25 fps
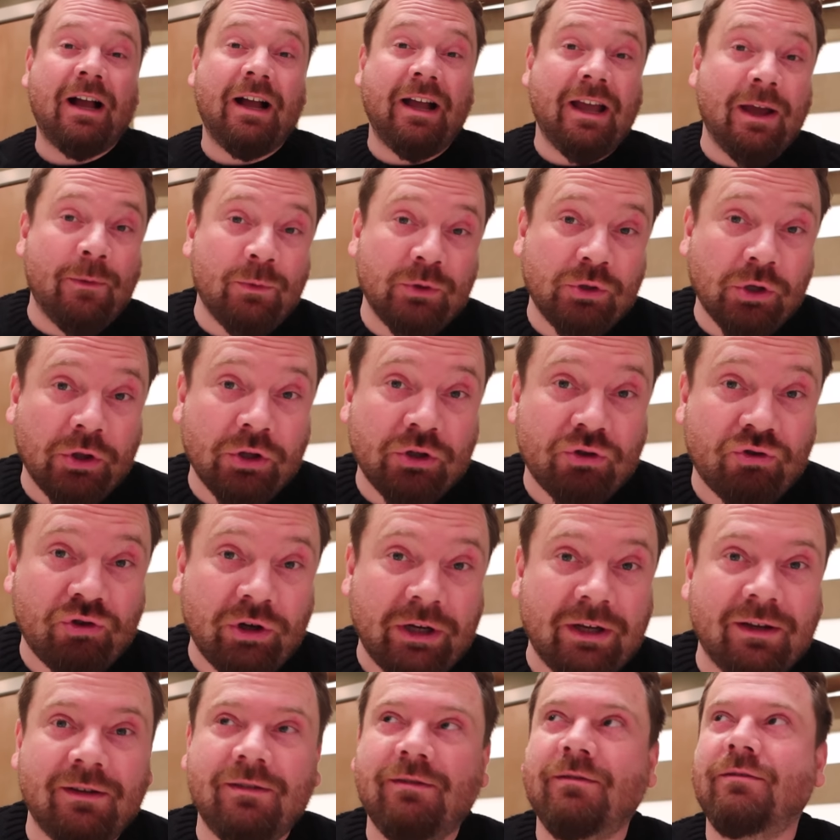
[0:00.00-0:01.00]
It was on the
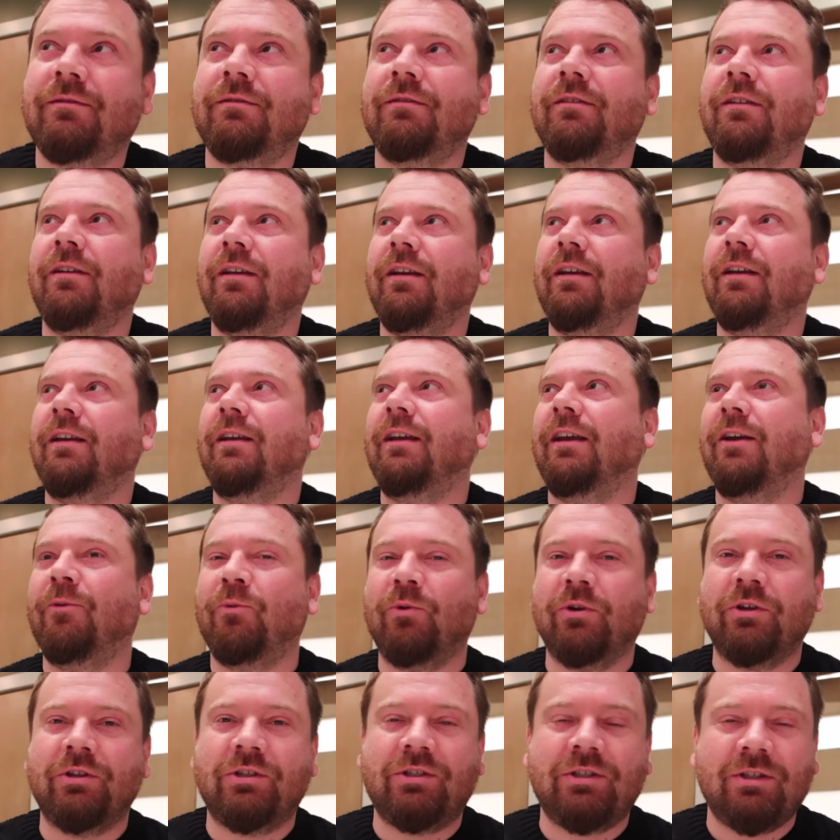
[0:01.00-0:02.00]
street. It
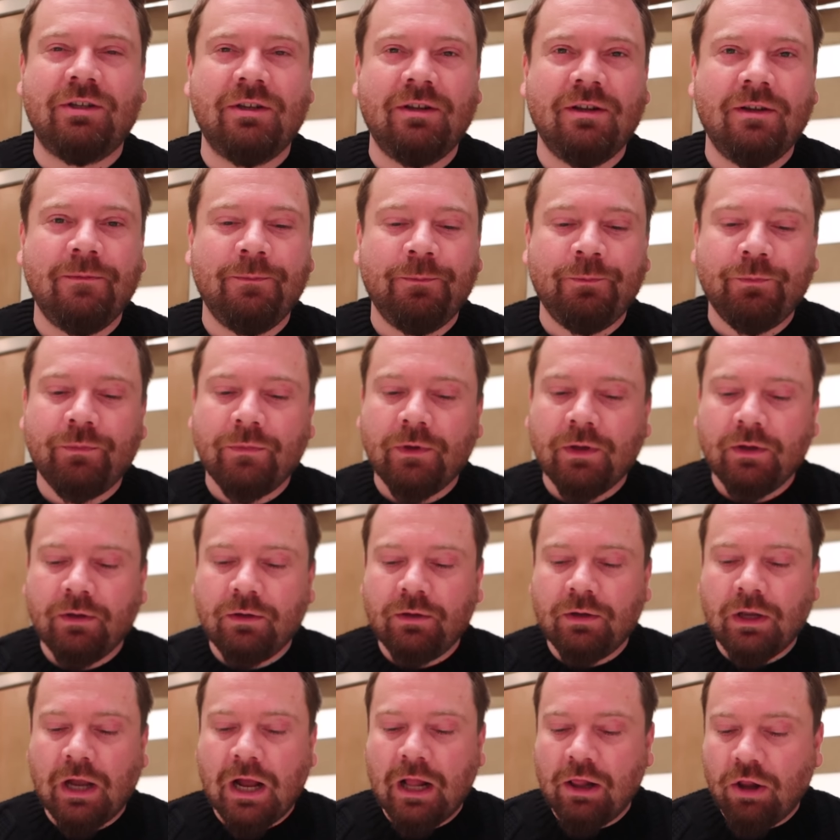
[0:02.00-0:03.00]
was
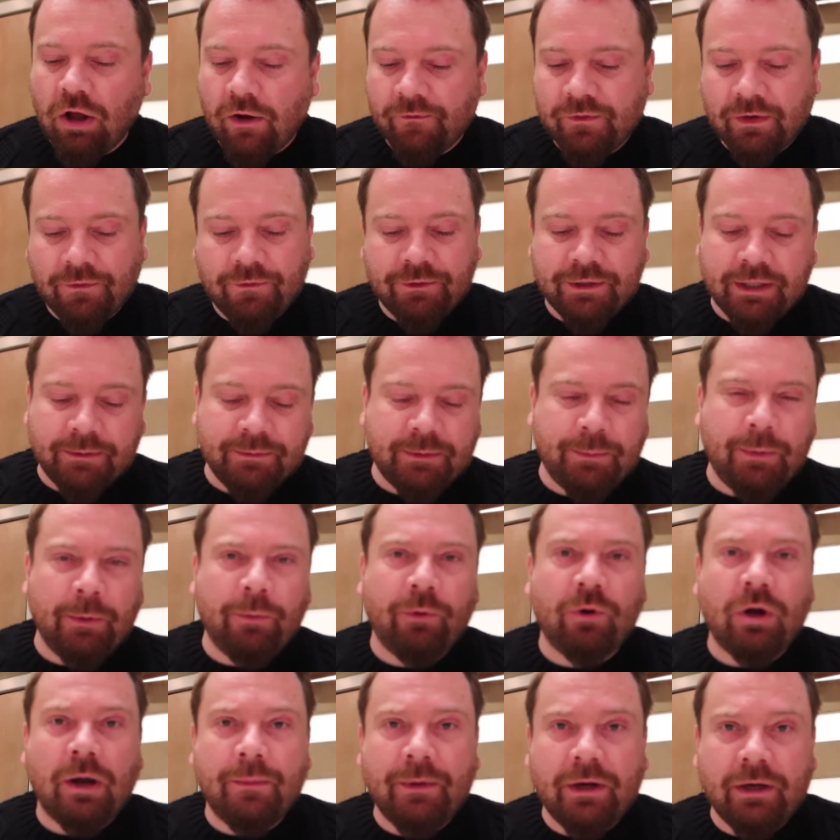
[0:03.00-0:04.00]
a lot of different types of
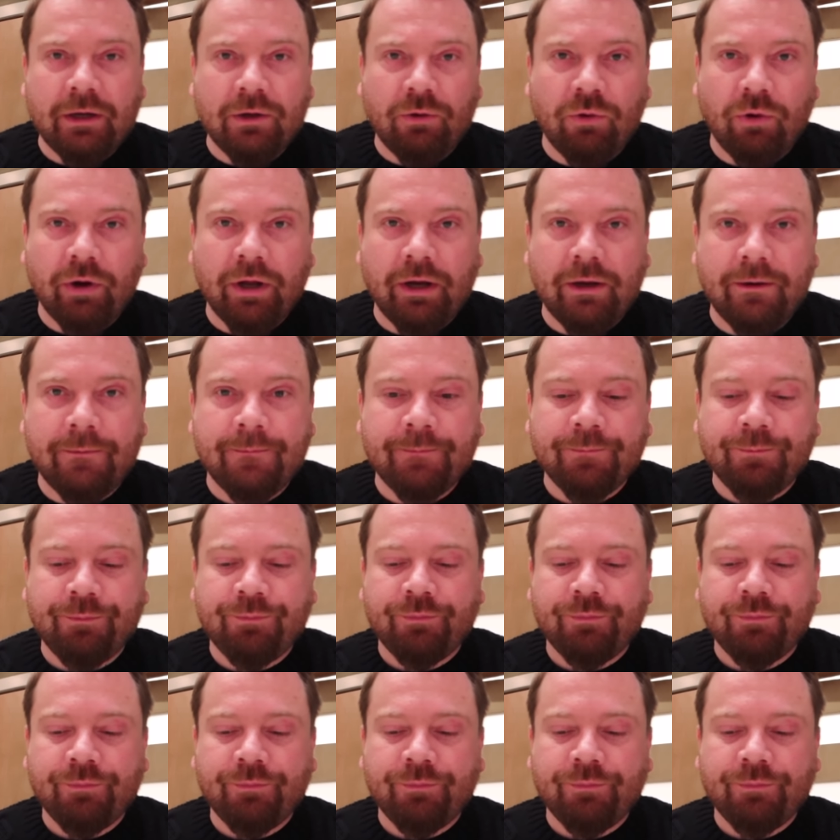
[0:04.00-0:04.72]
people coming and going.